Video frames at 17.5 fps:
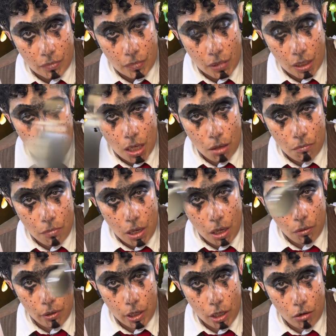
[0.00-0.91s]
And
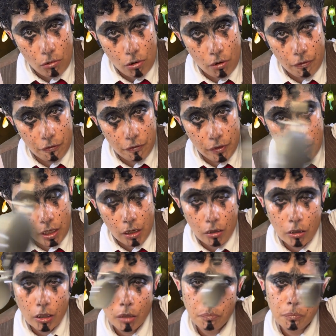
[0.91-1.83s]
may we all feel
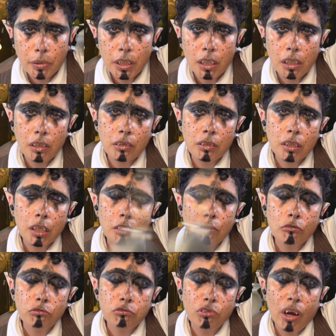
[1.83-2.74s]
the peace and
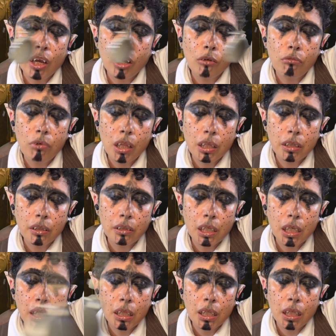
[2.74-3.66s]

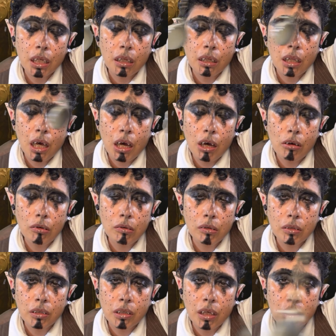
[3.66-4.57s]
tranquility that
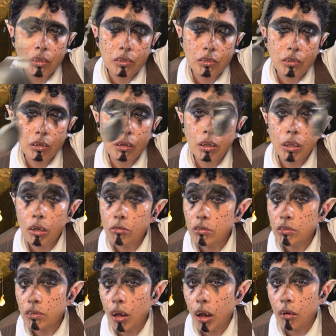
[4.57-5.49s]
allows us to
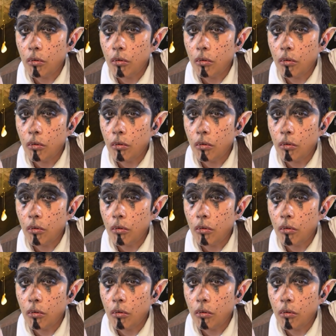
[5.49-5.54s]
close our